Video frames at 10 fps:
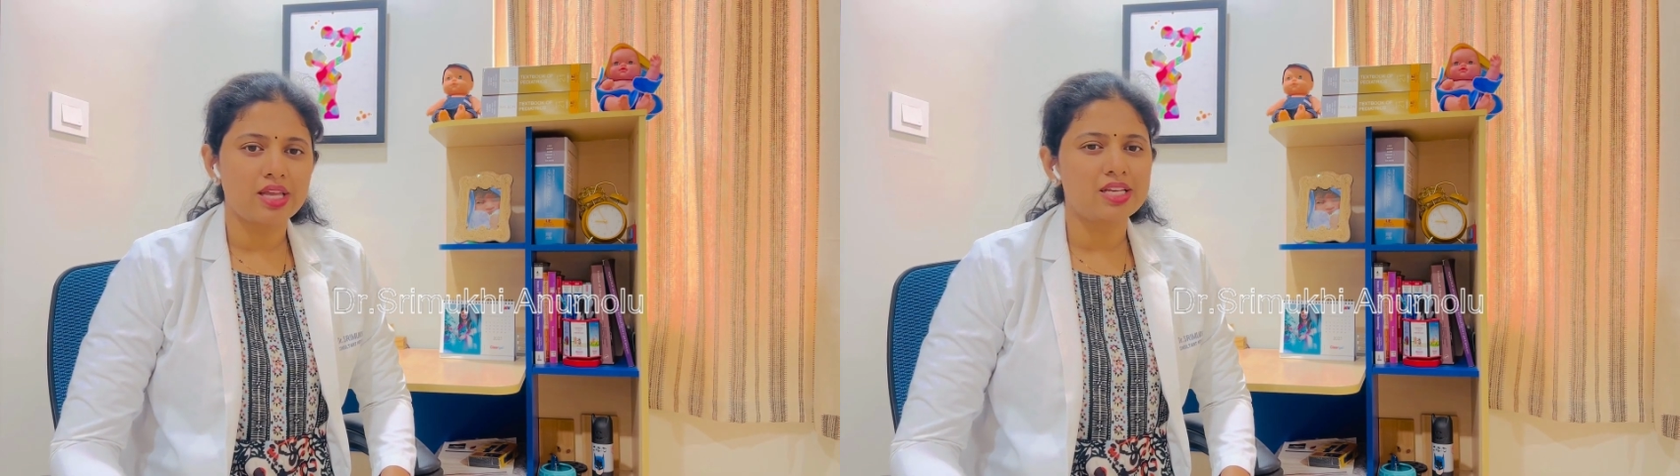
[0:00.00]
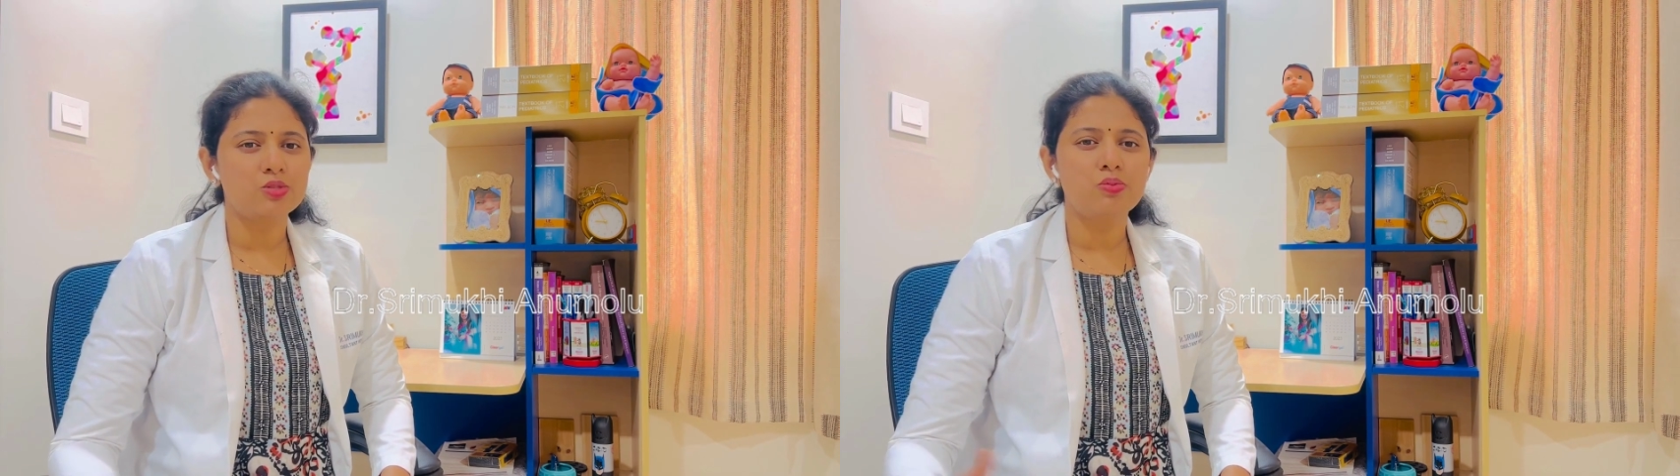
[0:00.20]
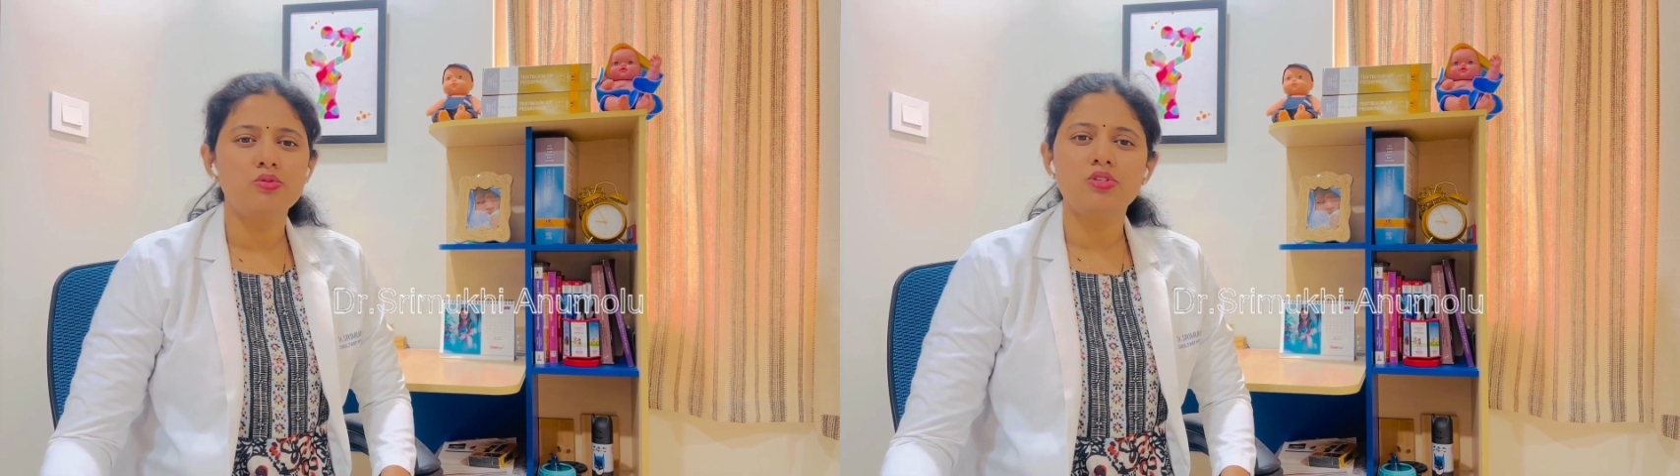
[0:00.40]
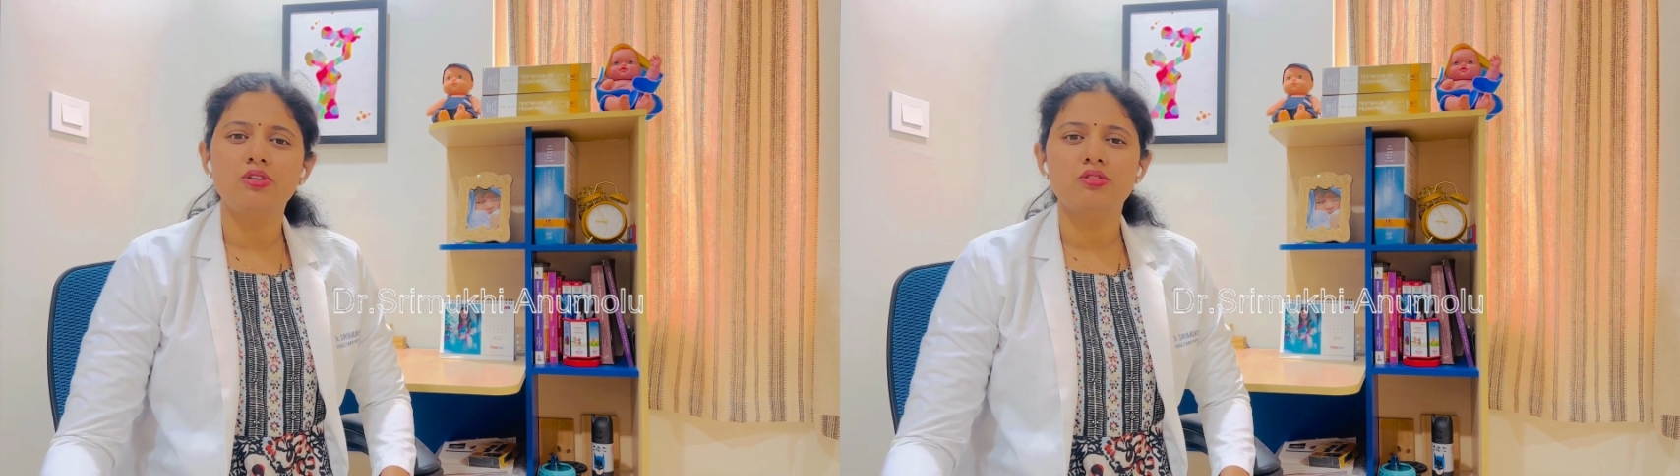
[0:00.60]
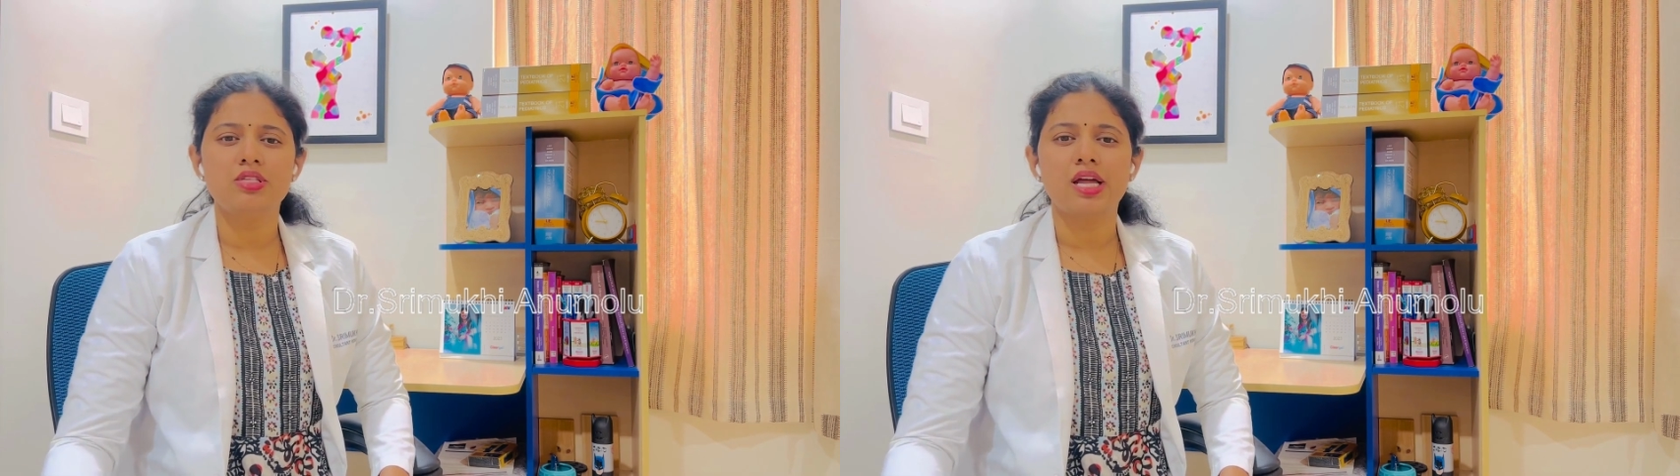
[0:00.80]
exposure
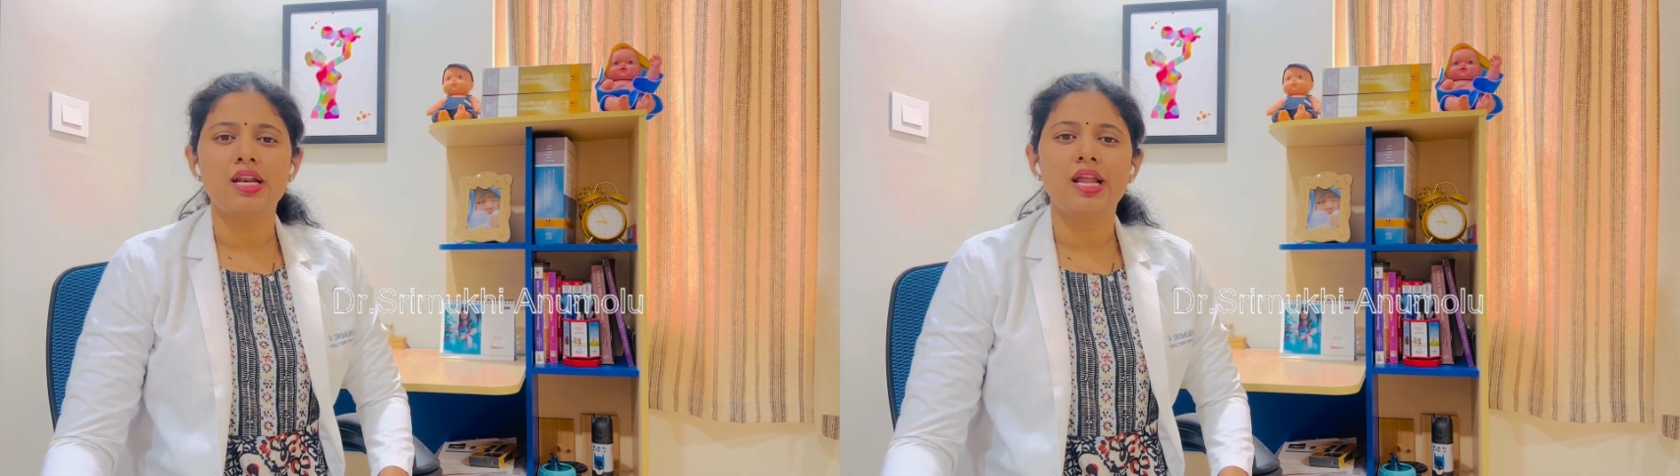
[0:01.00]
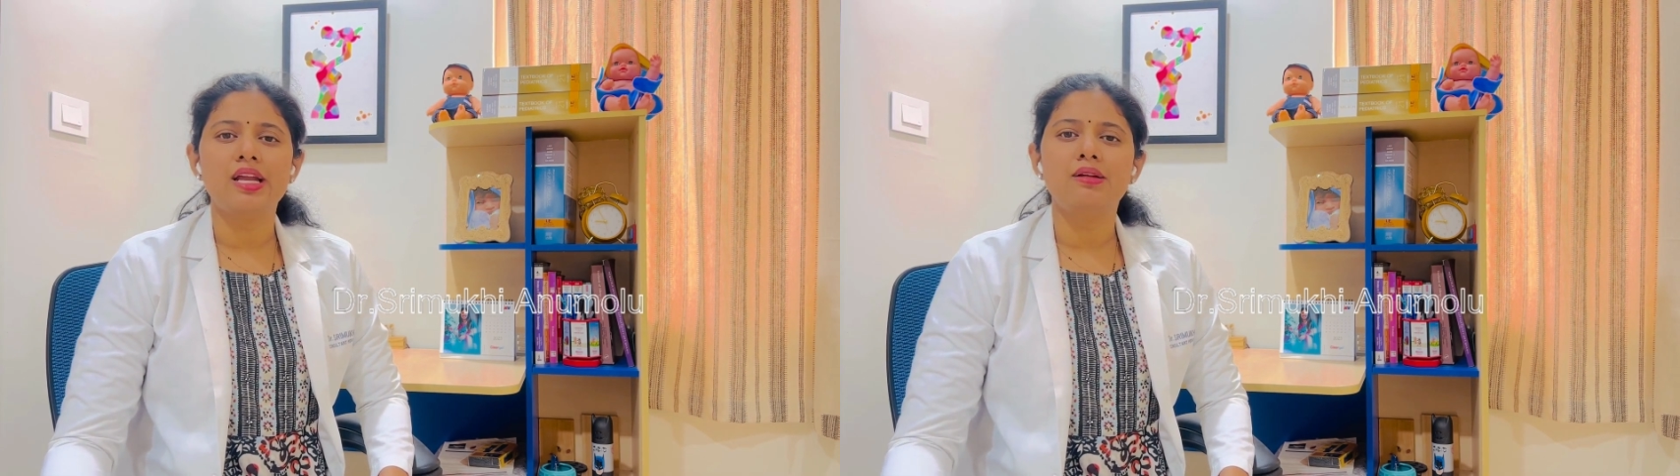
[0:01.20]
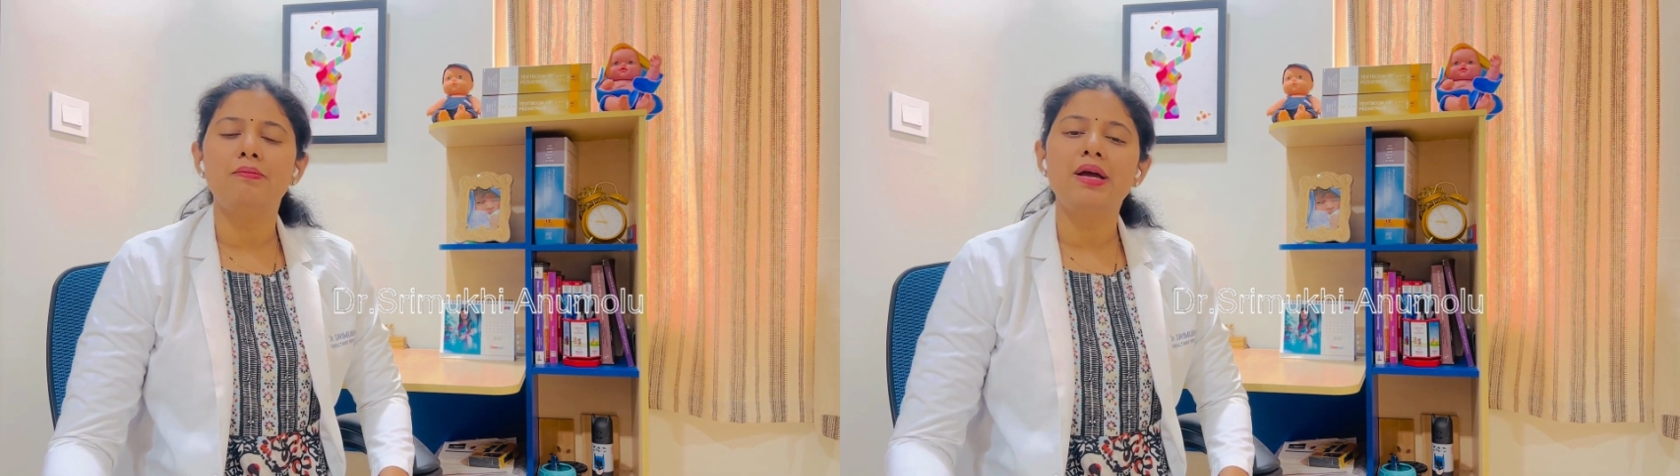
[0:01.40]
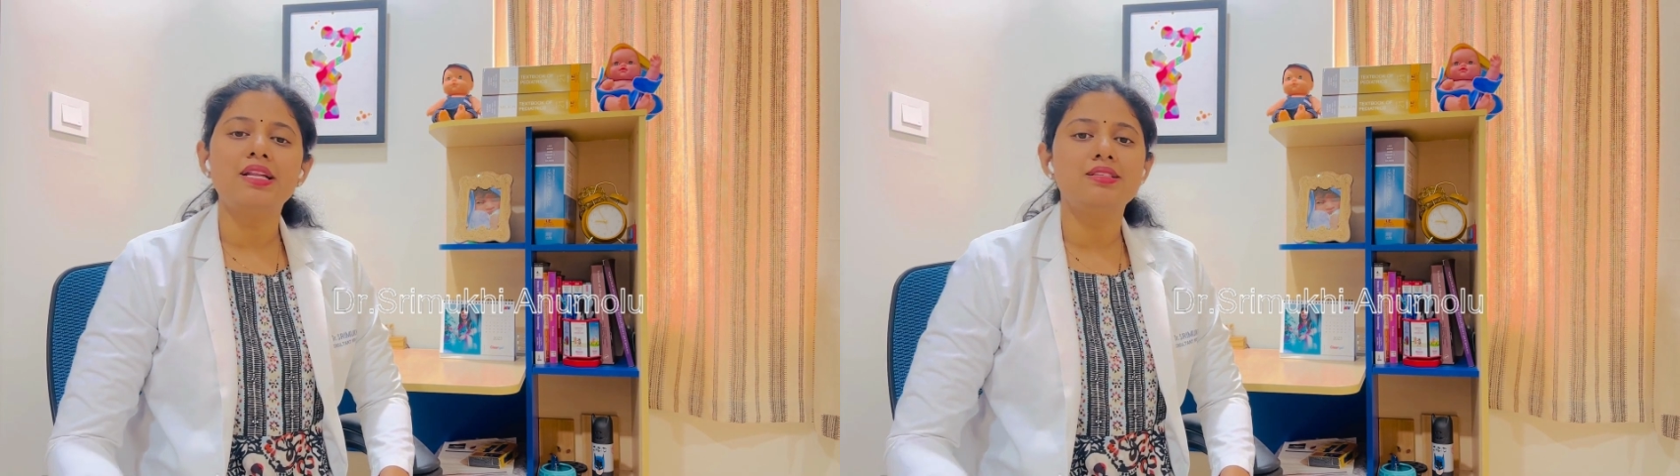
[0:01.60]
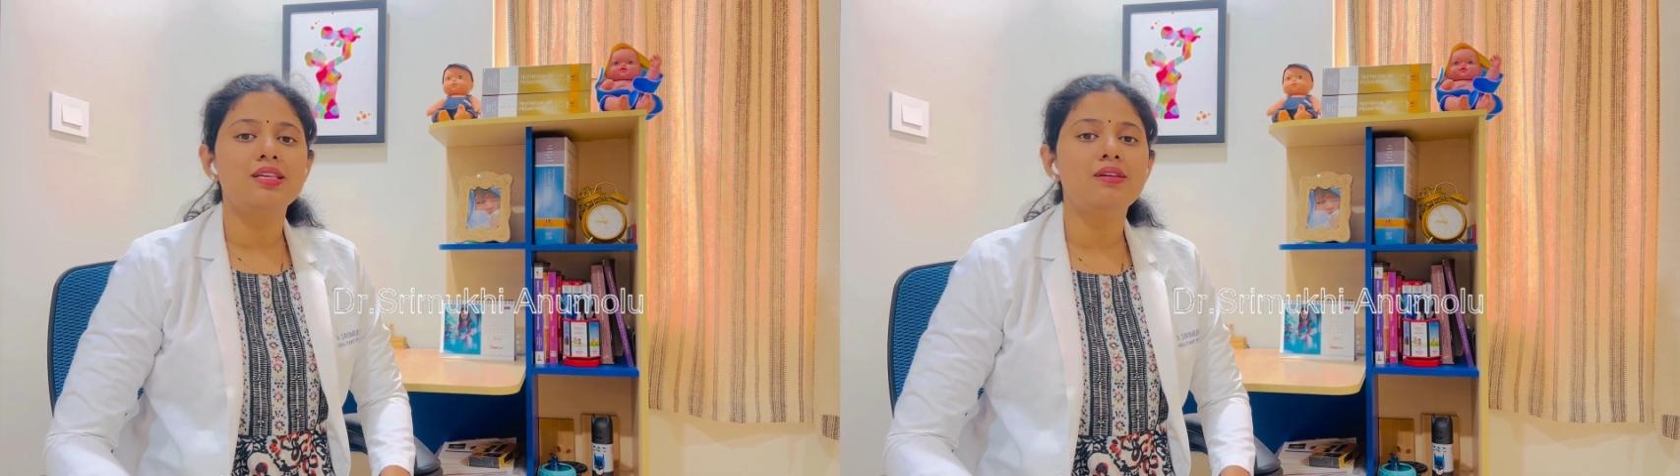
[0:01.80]
to sunlight might
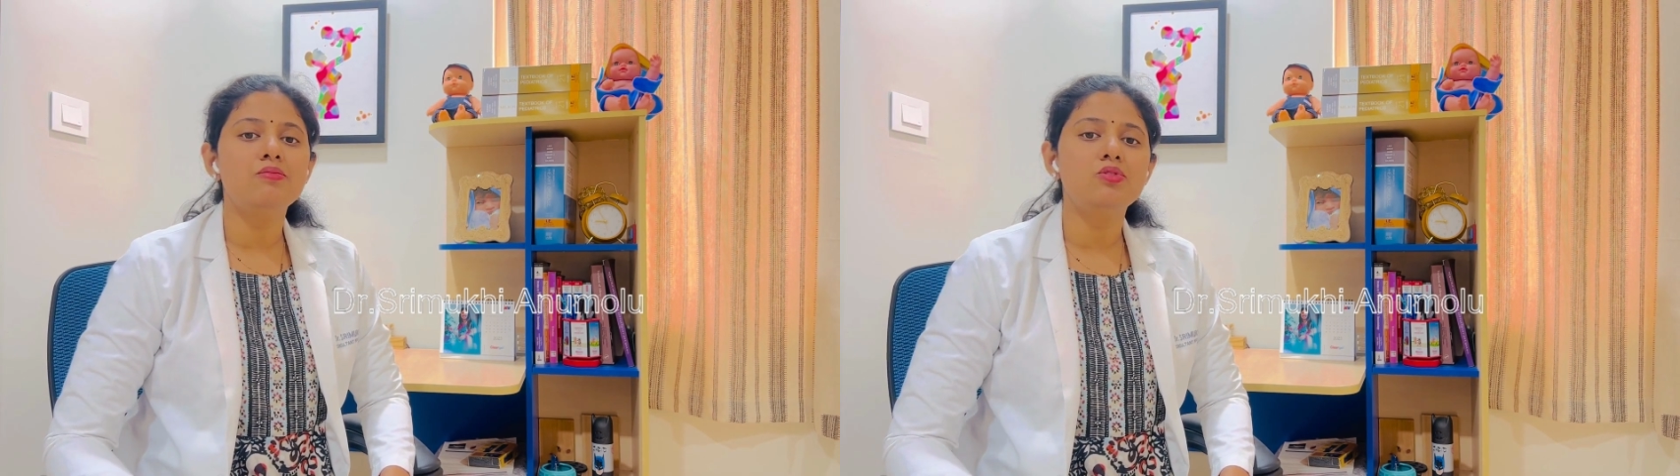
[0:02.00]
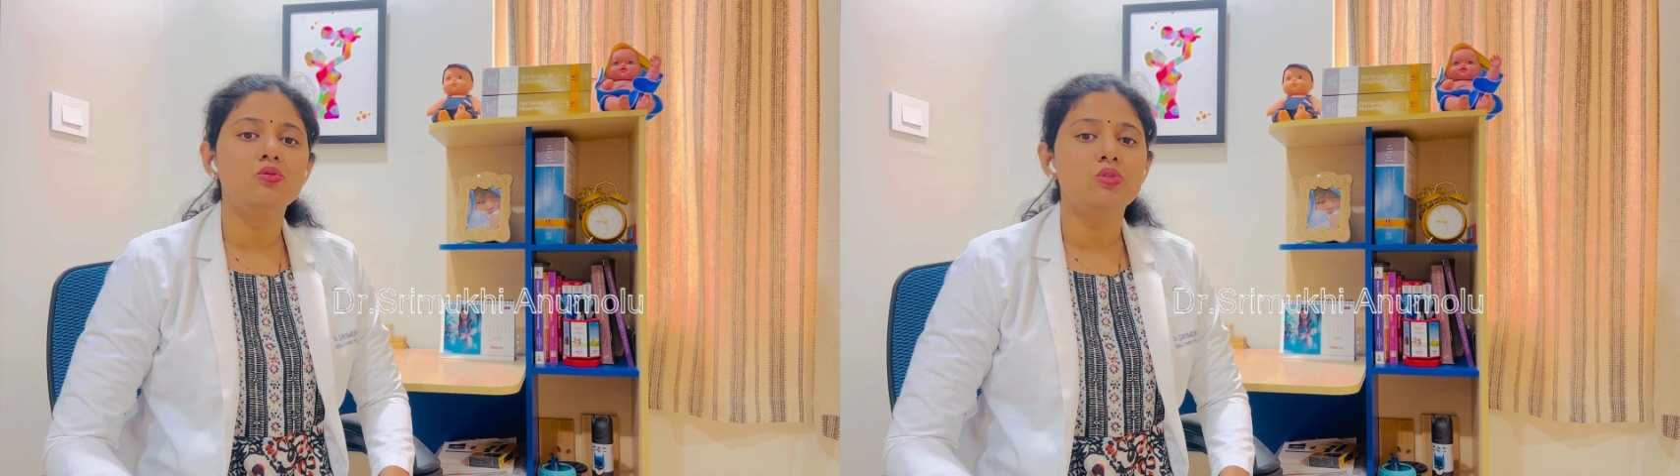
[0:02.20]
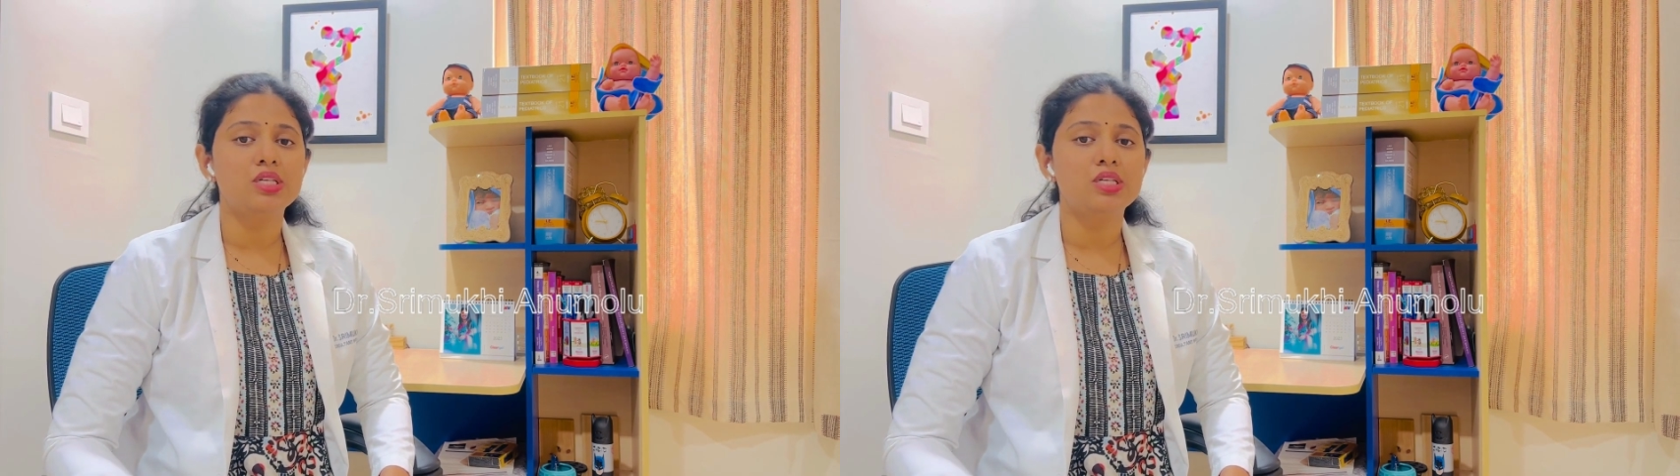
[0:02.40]
seem to